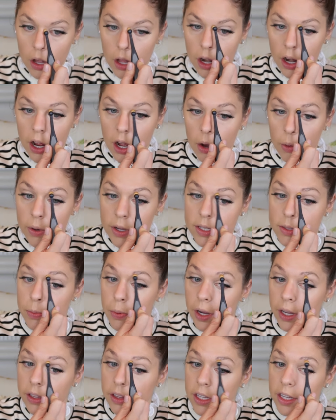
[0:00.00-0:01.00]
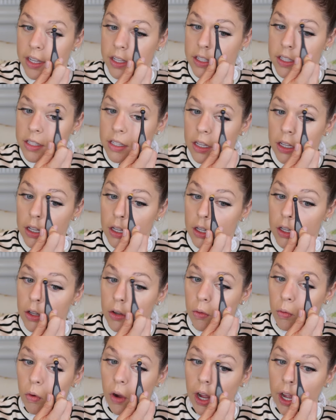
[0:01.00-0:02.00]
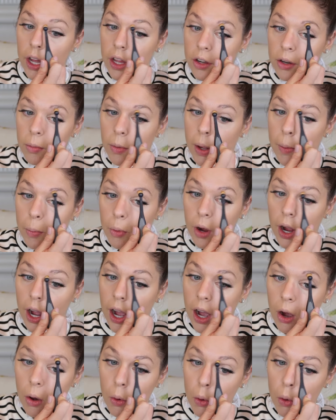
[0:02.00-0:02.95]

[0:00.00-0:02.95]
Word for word: And I always bring this right under my brow.